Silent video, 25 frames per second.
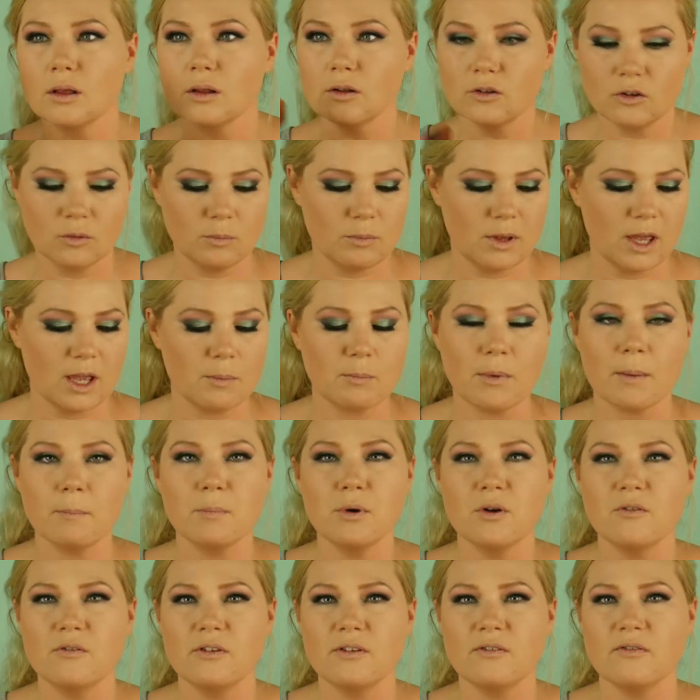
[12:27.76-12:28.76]
To make my
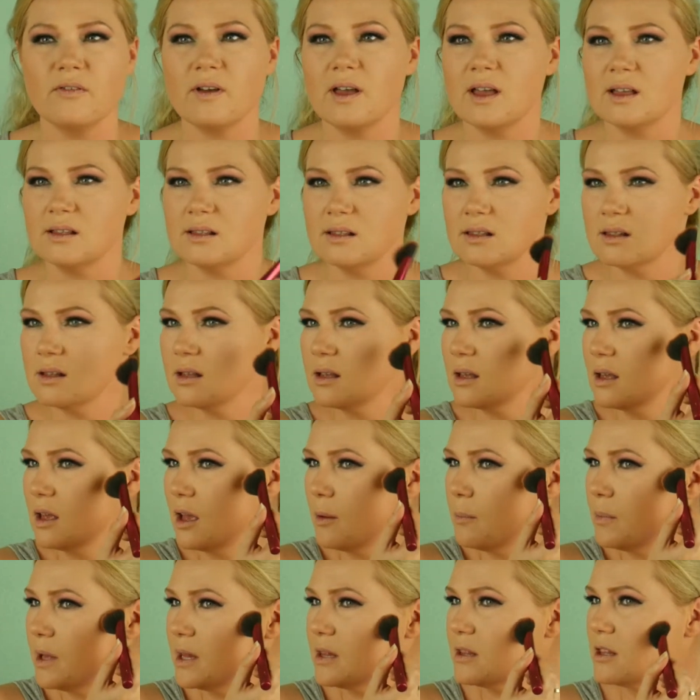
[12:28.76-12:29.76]
puffy face a
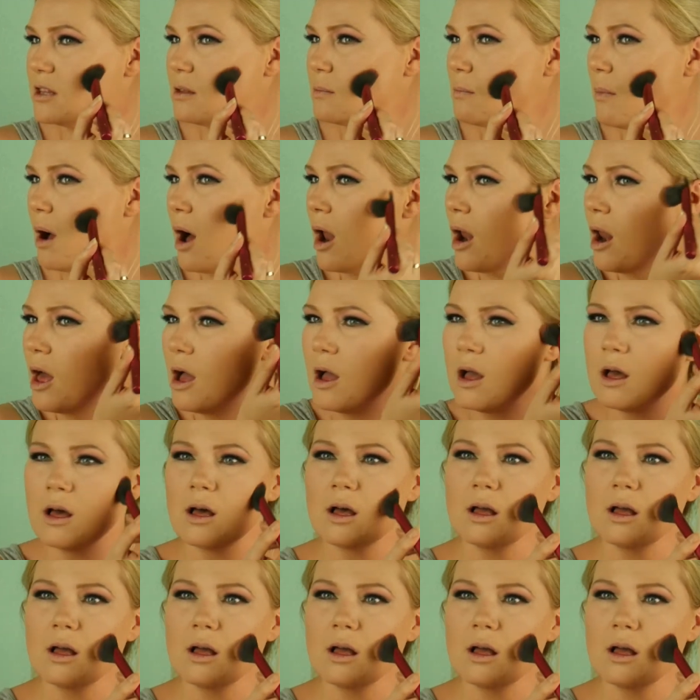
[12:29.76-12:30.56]
bit smaller.